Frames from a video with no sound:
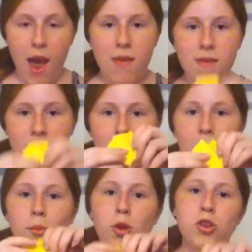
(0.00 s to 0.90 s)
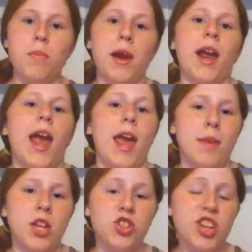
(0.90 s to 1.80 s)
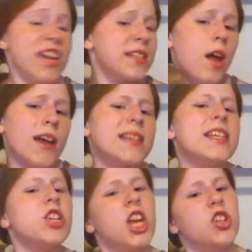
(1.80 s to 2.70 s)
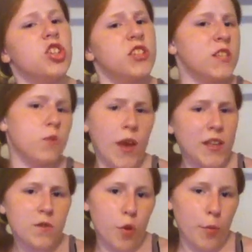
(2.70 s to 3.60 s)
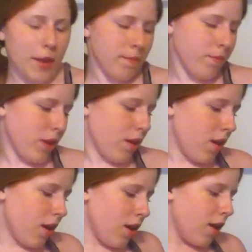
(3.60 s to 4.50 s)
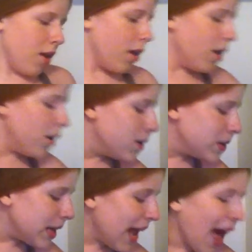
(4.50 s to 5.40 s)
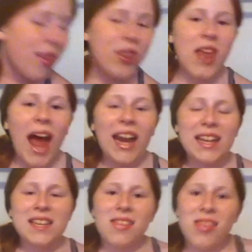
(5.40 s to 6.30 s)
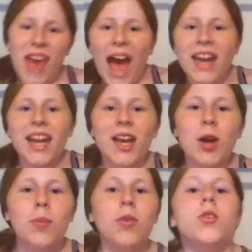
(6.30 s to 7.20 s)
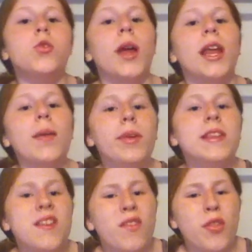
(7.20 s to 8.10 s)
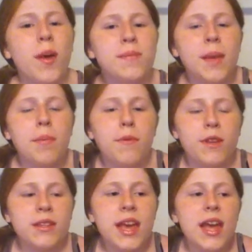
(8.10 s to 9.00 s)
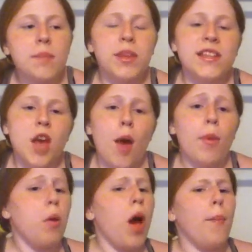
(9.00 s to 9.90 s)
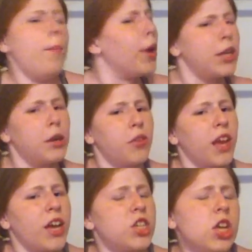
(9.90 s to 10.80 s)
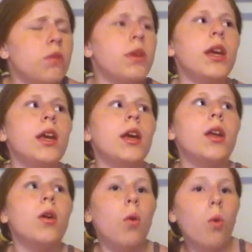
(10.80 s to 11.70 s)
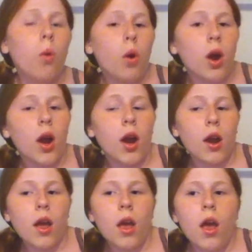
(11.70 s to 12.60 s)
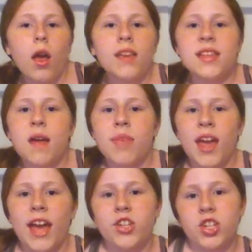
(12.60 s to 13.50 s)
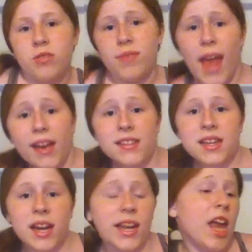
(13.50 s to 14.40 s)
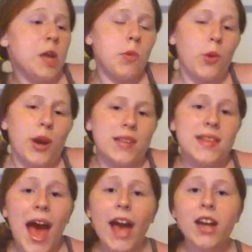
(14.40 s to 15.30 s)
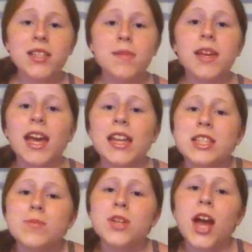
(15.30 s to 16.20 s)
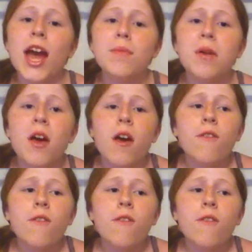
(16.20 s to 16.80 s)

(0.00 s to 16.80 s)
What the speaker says: And then I'm going to marry Haymitch, as long as he changes his ways for me. So yeah, that is that. I hope you enjoyed it. Please give a thumbs up if you did. Please comment a book you think I should read, or something I should do next, a game or a tag or something, and subscribe.